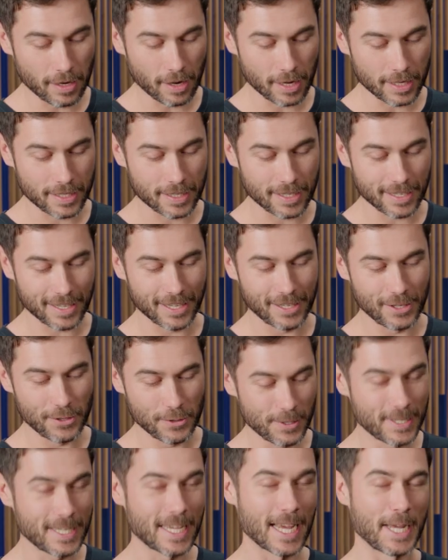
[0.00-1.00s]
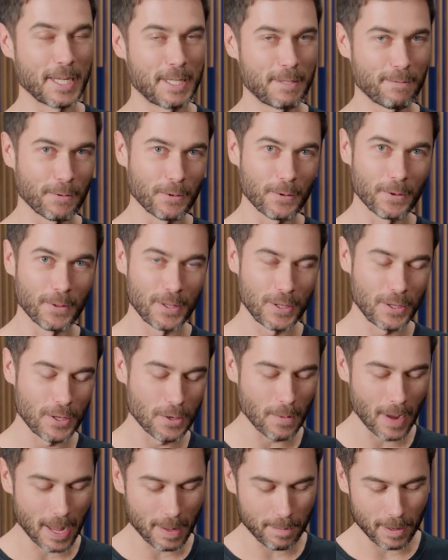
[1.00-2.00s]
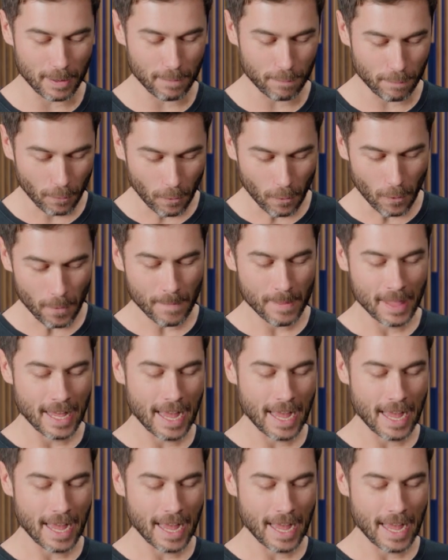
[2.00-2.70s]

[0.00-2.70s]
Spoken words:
nice use case for the UAP4